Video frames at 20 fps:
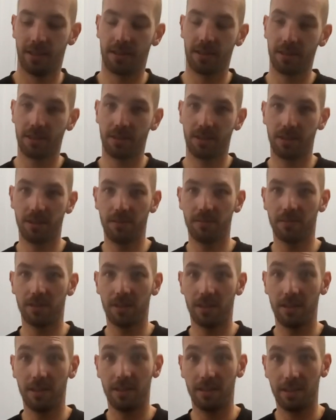This is even a
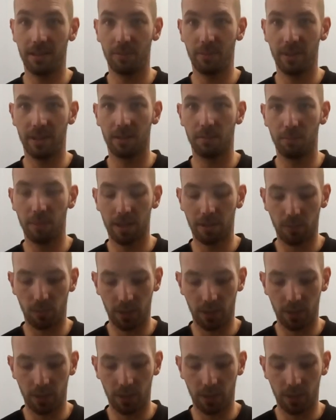little bit the bigger